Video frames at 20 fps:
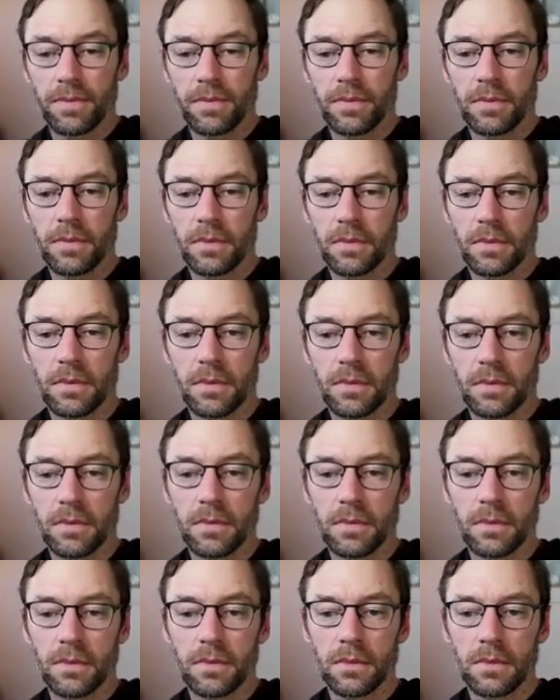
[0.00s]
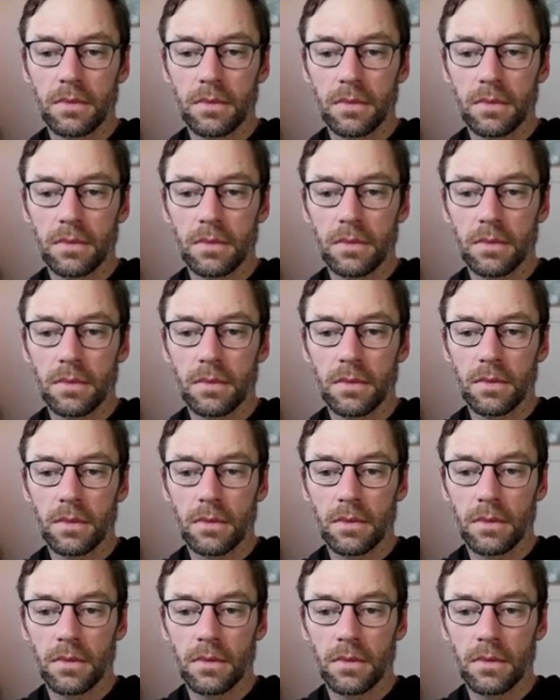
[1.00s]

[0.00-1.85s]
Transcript: Nobody speaks.